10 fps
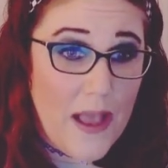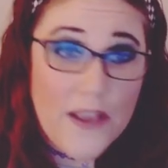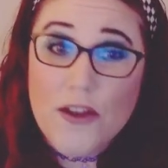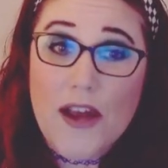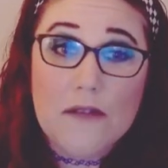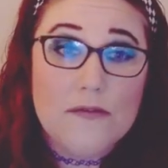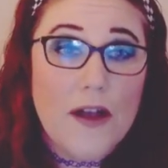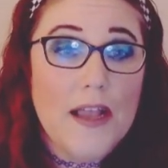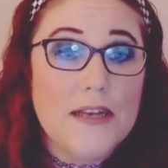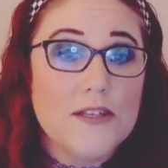I could not
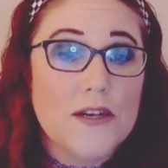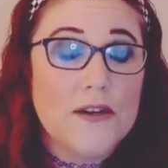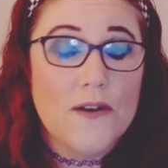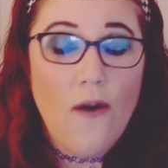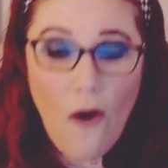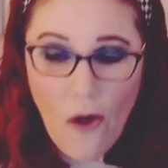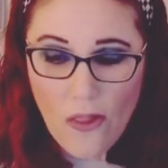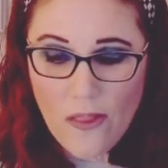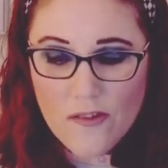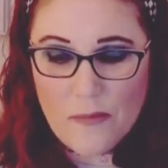find
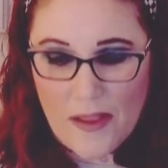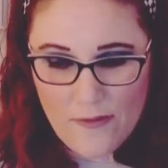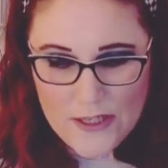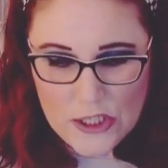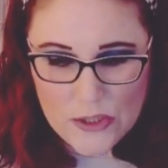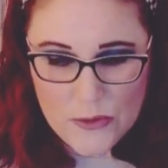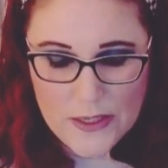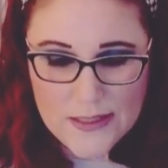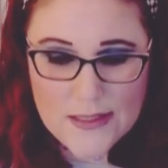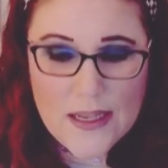all of my fidget
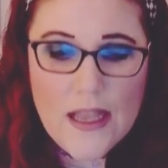toys.